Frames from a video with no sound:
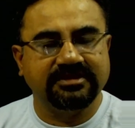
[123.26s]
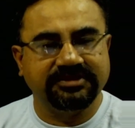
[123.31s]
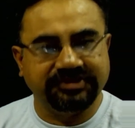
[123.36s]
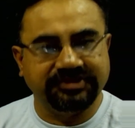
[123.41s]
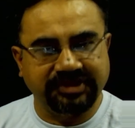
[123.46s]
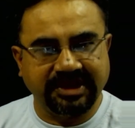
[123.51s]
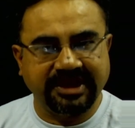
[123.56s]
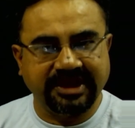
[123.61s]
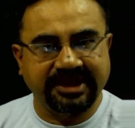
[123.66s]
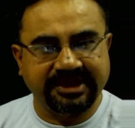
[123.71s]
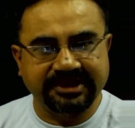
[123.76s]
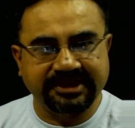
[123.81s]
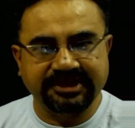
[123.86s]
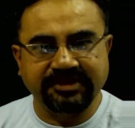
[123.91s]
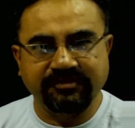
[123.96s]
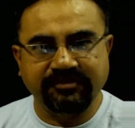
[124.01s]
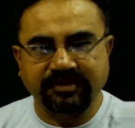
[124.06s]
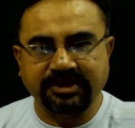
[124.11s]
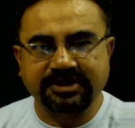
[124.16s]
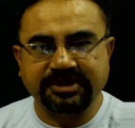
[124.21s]
They are in the
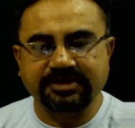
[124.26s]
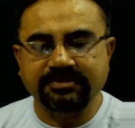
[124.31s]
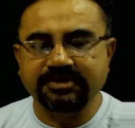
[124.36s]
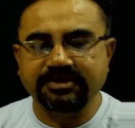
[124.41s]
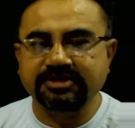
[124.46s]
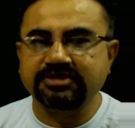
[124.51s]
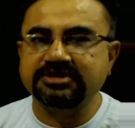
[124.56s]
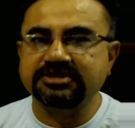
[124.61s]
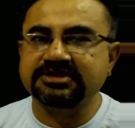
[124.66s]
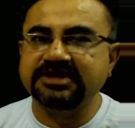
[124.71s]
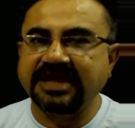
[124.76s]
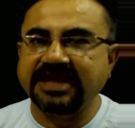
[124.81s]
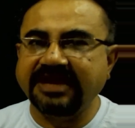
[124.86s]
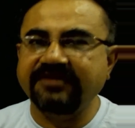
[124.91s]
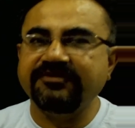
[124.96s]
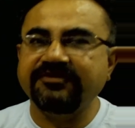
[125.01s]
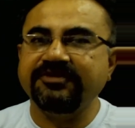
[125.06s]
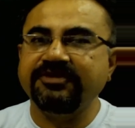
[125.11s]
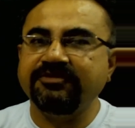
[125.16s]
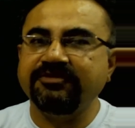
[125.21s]
water because
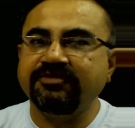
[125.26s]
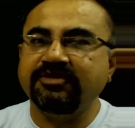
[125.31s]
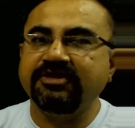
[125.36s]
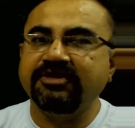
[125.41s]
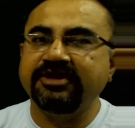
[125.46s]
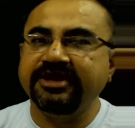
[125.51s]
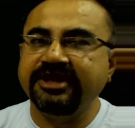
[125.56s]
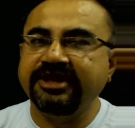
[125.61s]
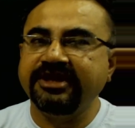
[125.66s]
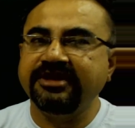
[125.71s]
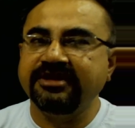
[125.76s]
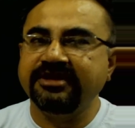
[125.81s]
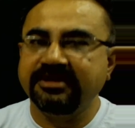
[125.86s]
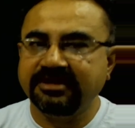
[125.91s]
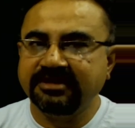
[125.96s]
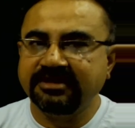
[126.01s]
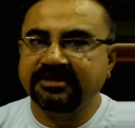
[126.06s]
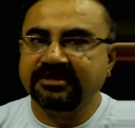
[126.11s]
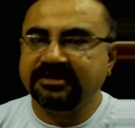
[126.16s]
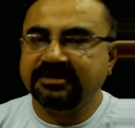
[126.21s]
life evolved in
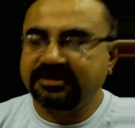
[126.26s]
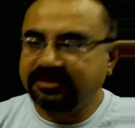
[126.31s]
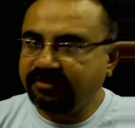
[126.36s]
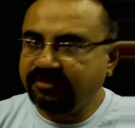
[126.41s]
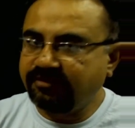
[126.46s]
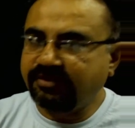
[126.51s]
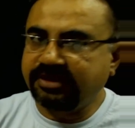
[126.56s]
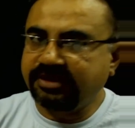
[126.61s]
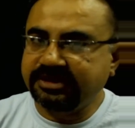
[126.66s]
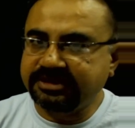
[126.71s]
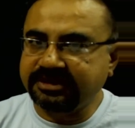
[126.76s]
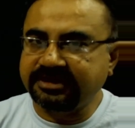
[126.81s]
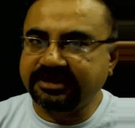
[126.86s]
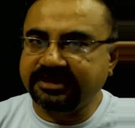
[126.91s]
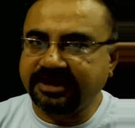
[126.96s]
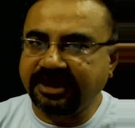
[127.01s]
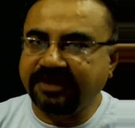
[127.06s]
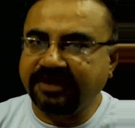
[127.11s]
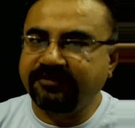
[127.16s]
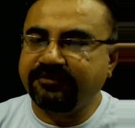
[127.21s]
water,
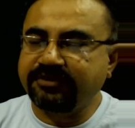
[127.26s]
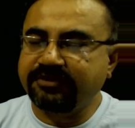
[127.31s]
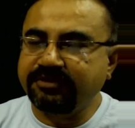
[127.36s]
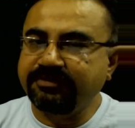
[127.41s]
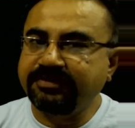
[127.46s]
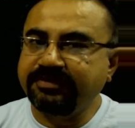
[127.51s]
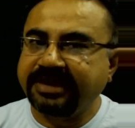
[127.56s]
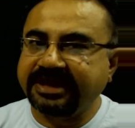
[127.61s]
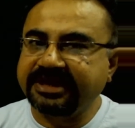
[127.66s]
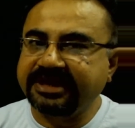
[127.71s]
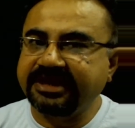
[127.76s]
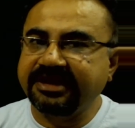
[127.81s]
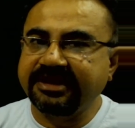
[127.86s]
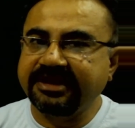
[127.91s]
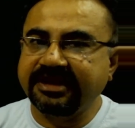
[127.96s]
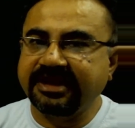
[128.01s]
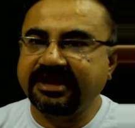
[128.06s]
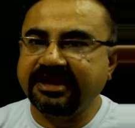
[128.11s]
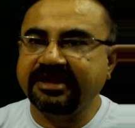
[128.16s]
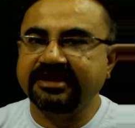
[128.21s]
and from
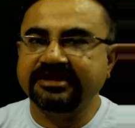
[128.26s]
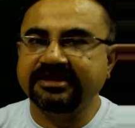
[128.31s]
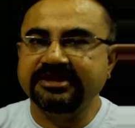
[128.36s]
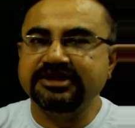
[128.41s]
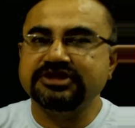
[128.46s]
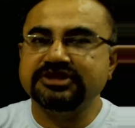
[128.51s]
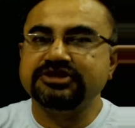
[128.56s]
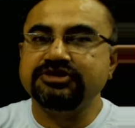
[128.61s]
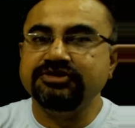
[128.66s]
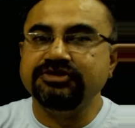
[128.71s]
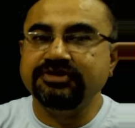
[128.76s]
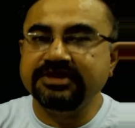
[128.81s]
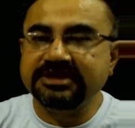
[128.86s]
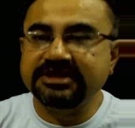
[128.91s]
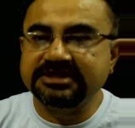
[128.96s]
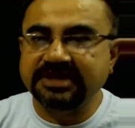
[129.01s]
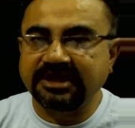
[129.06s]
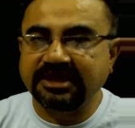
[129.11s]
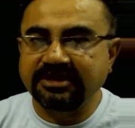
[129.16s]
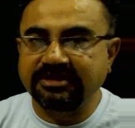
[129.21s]
bacteria this
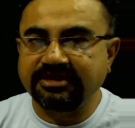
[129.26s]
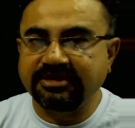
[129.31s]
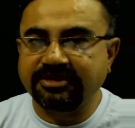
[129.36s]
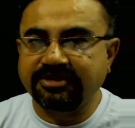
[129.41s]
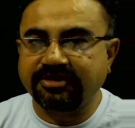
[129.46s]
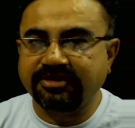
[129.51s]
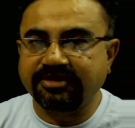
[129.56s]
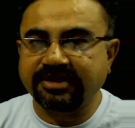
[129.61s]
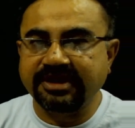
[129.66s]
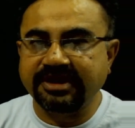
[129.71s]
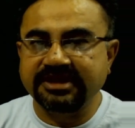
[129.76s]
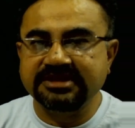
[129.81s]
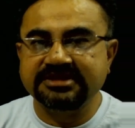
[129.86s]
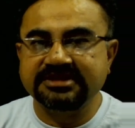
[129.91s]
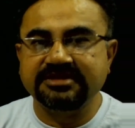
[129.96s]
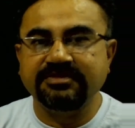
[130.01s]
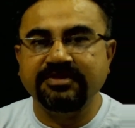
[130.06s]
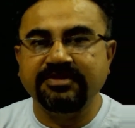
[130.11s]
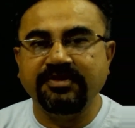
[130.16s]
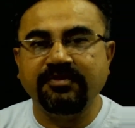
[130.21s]
unicellular
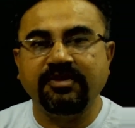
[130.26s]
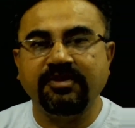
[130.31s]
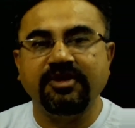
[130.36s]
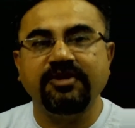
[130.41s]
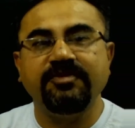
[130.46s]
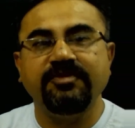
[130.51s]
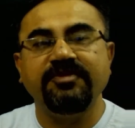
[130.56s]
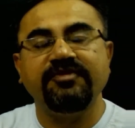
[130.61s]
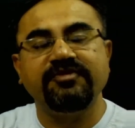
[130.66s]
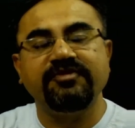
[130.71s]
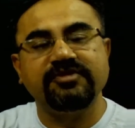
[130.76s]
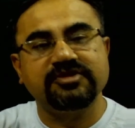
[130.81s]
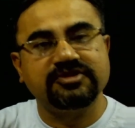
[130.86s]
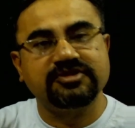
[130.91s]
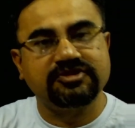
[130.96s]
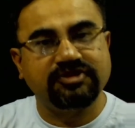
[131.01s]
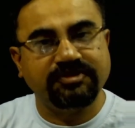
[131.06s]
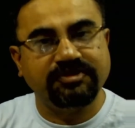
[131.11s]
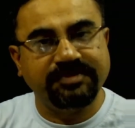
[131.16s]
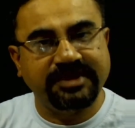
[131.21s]
organism evolved before
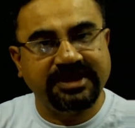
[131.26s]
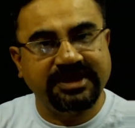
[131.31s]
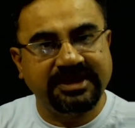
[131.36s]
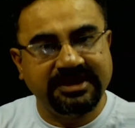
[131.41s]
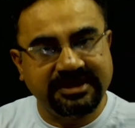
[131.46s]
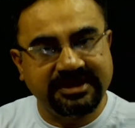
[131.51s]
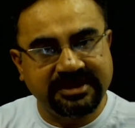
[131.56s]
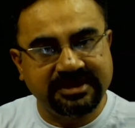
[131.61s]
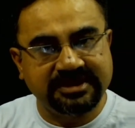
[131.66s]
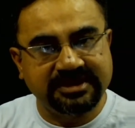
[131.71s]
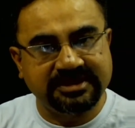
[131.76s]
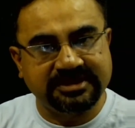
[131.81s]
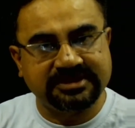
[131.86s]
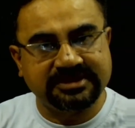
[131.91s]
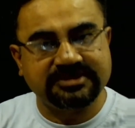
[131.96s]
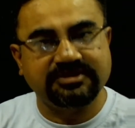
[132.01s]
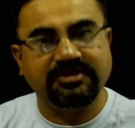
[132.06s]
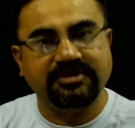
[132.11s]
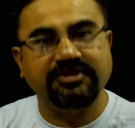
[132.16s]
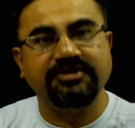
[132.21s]
so many years,
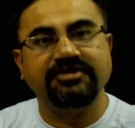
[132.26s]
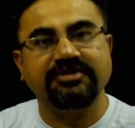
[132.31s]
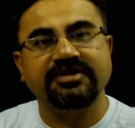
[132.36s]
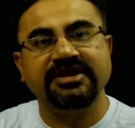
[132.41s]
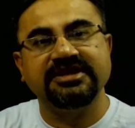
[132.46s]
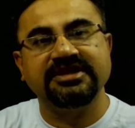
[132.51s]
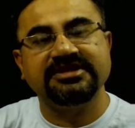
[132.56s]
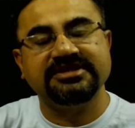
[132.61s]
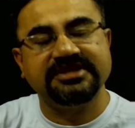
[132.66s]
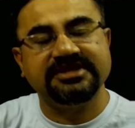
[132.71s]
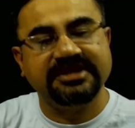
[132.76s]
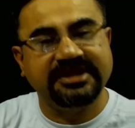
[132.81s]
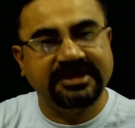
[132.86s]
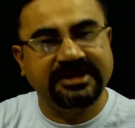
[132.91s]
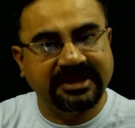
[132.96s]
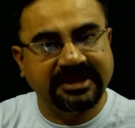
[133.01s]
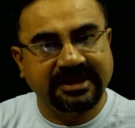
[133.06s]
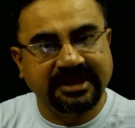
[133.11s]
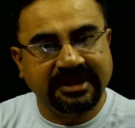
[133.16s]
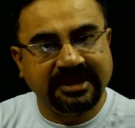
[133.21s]
or you can say
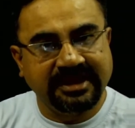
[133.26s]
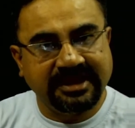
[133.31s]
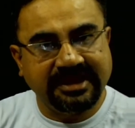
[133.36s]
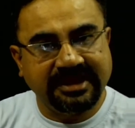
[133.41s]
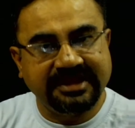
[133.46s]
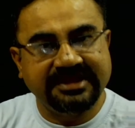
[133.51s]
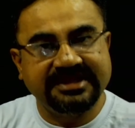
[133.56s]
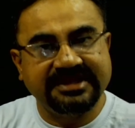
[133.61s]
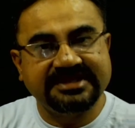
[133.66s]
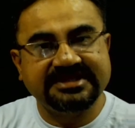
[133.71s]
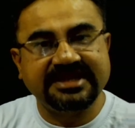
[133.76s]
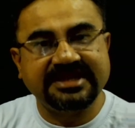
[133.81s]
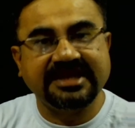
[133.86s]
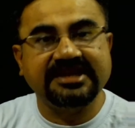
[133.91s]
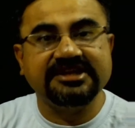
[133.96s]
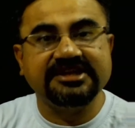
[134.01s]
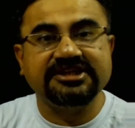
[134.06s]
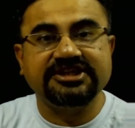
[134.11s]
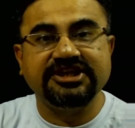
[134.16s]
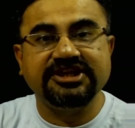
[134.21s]
in the
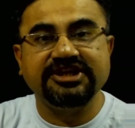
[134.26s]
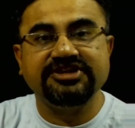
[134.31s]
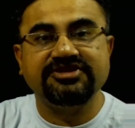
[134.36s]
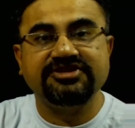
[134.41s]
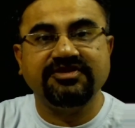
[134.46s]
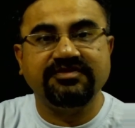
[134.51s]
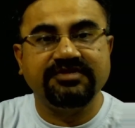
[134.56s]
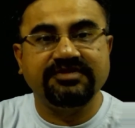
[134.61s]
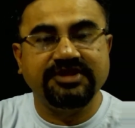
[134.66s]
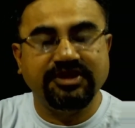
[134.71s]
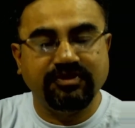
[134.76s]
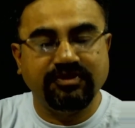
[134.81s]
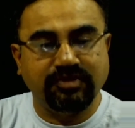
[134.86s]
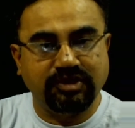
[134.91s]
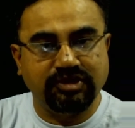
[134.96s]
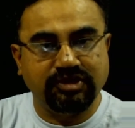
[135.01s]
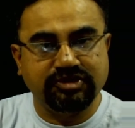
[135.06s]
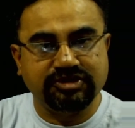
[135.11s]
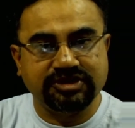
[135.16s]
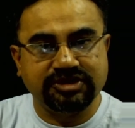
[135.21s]
second stage of the
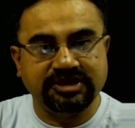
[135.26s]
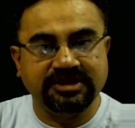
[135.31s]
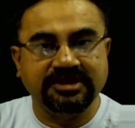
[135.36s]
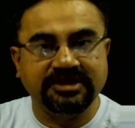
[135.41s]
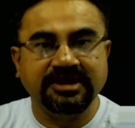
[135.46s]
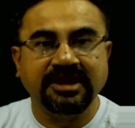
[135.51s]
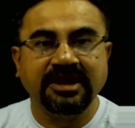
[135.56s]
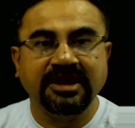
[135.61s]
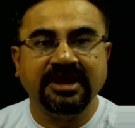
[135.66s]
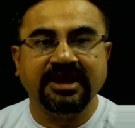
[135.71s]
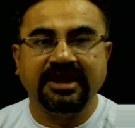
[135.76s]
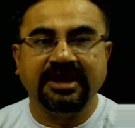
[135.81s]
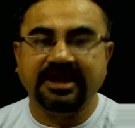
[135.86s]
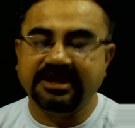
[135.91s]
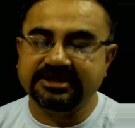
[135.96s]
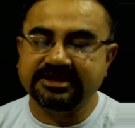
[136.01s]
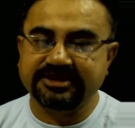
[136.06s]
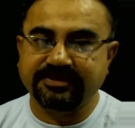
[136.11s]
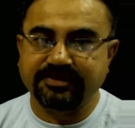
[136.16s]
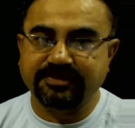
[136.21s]
evolution
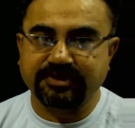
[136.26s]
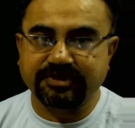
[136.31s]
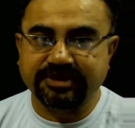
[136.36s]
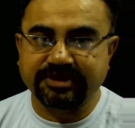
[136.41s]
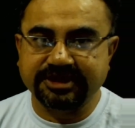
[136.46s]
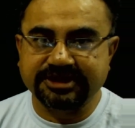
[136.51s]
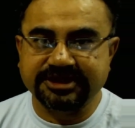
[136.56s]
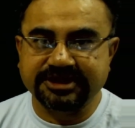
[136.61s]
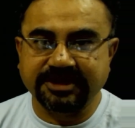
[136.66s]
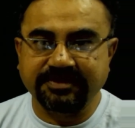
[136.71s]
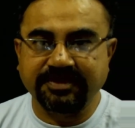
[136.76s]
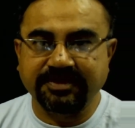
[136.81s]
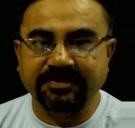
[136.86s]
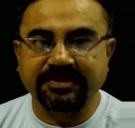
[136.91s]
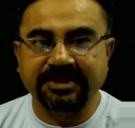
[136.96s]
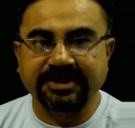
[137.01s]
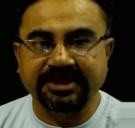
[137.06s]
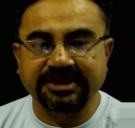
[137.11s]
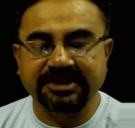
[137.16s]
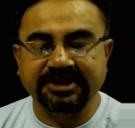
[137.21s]
as a Protista
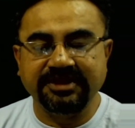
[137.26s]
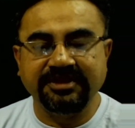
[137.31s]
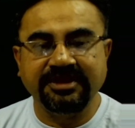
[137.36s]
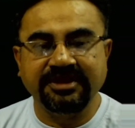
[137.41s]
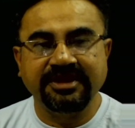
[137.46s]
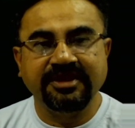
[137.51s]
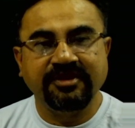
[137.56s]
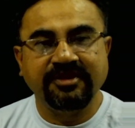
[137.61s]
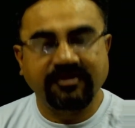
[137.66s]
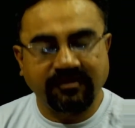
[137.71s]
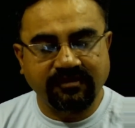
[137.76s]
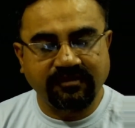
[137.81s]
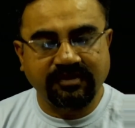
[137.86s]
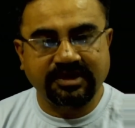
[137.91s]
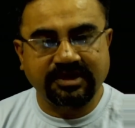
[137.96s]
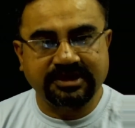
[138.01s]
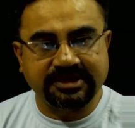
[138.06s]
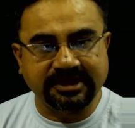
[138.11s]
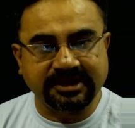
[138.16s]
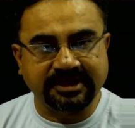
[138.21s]
member in the
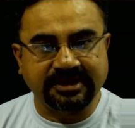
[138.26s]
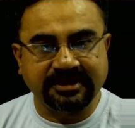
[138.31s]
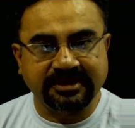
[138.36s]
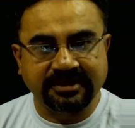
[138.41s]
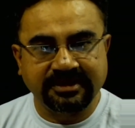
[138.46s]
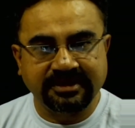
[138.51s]
water.